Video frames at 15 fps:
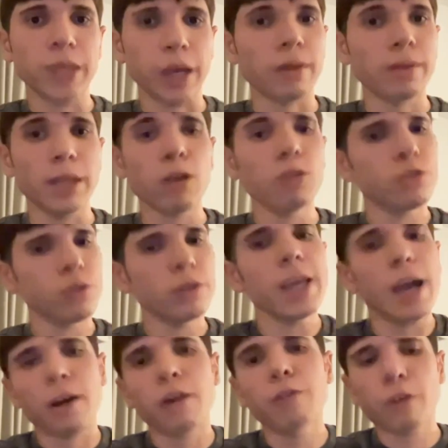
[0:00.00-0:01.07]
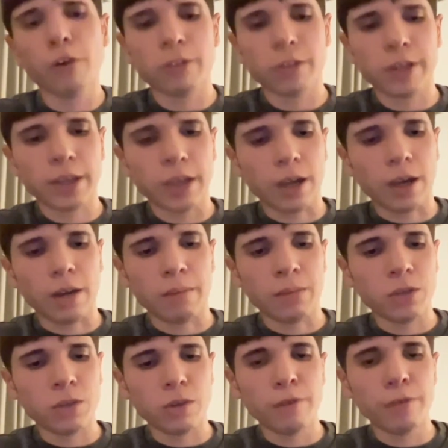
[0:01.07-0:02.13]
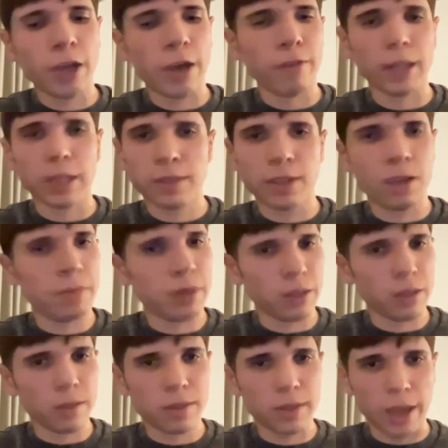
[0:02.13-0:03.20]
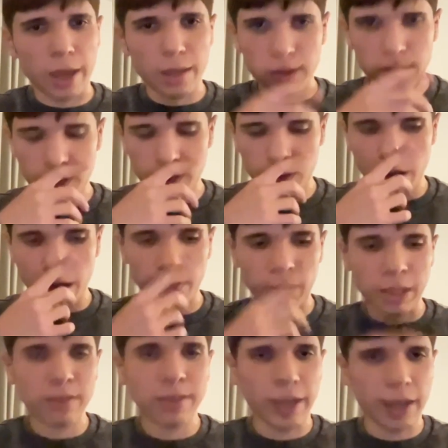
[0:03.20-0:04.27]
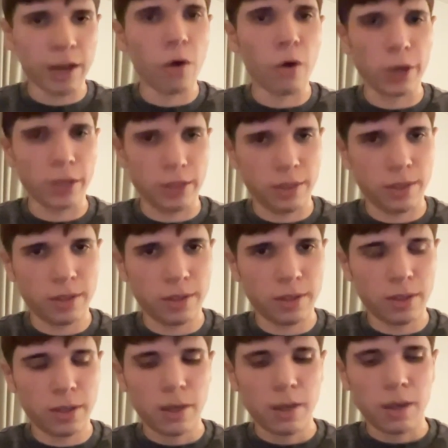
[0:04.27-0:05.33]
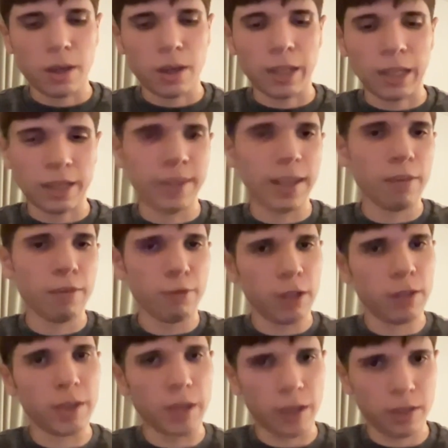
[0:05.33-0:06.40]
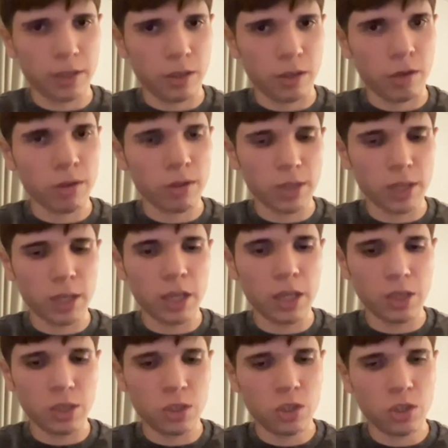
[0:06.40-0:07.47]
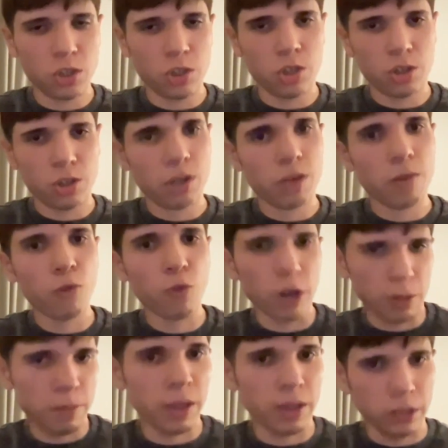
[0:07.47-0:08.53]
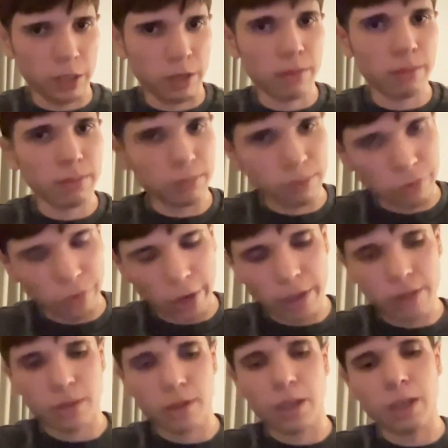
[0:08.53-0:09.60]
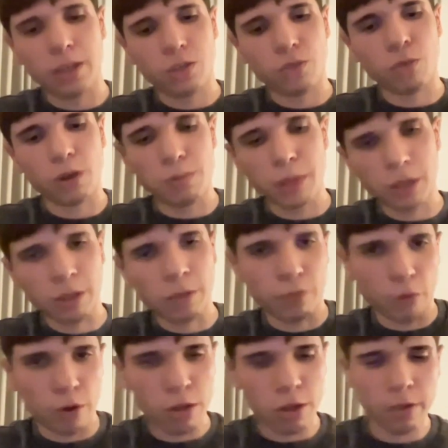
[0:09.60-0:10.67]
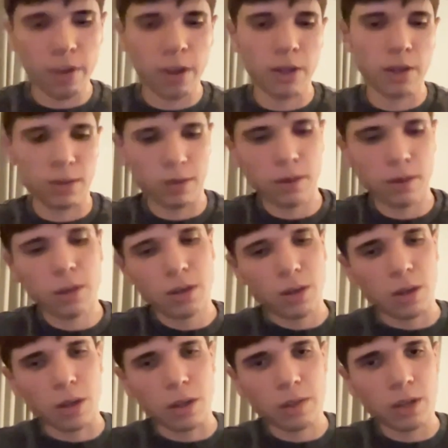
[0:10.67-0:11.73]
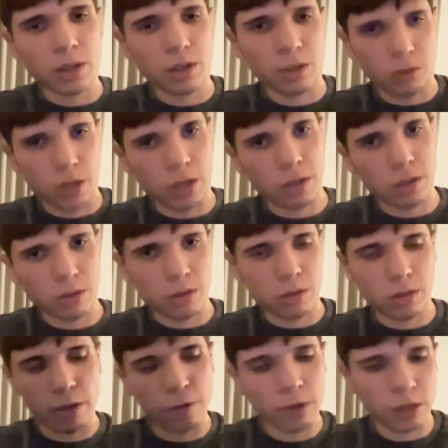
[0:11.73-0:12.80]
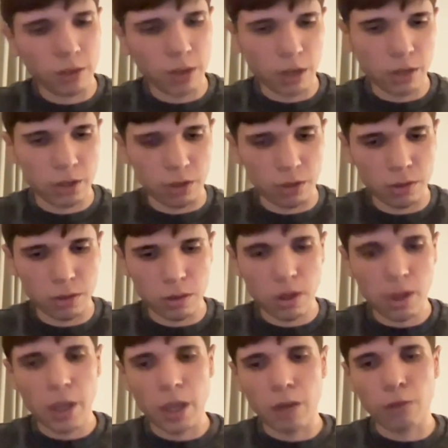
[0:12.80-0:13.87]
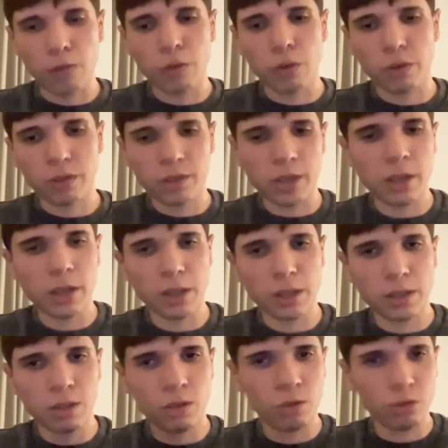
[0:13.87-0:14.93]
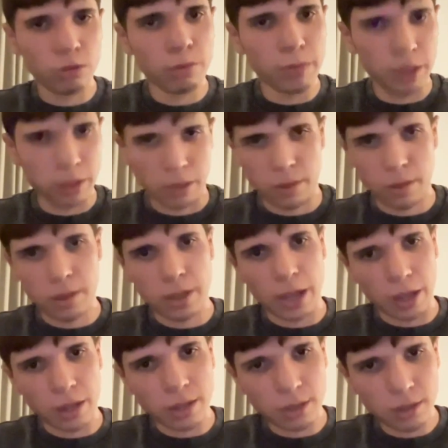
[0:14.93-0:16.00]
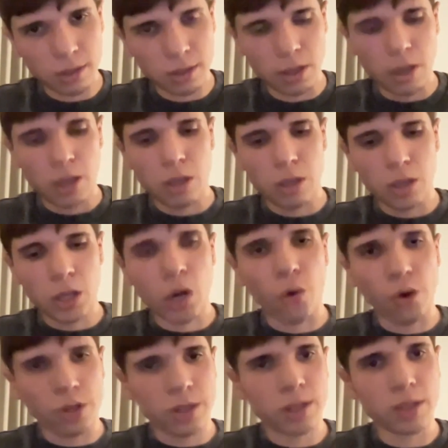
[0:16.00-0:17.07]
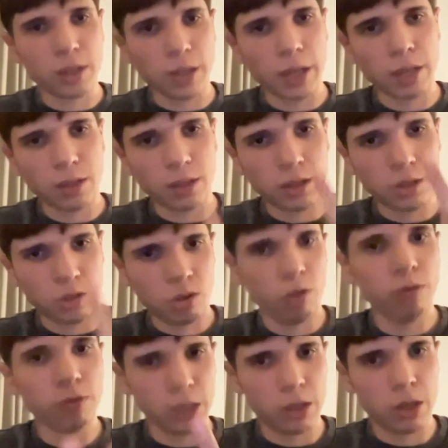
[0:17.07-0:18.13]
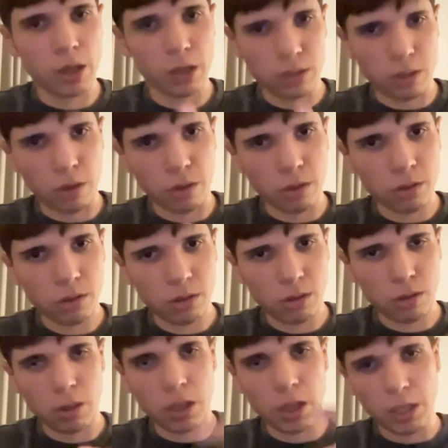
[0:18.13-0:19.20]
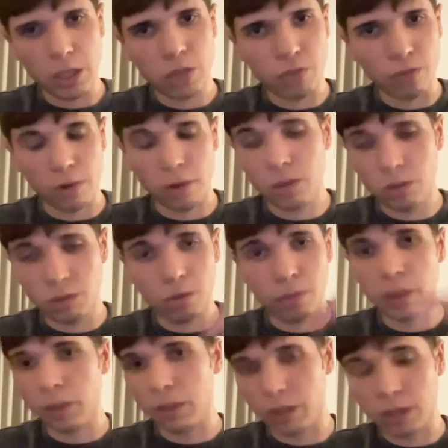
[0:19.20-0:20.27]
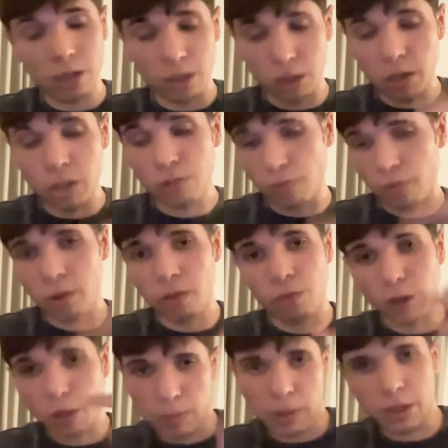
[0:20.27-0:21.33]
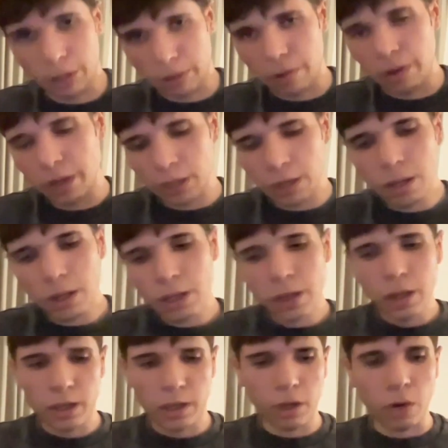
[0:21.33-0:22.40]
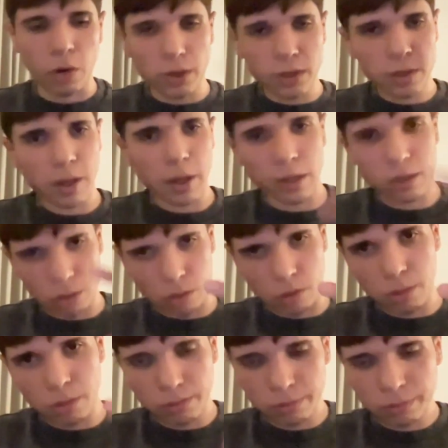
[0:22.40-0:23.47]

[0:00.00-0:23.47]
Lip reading: Yeah, of course. Like, so if you have like 10 million sats, you have like 10 coins, like 10 vTXOs, each 1 million, right? Each 1 million worth 10 UTXOs, 10 vTXOs. And if you're sending 2 million sats, you coin select 2 vTXOs, each worth 2 million, each worth 1 million, right? You coin select 2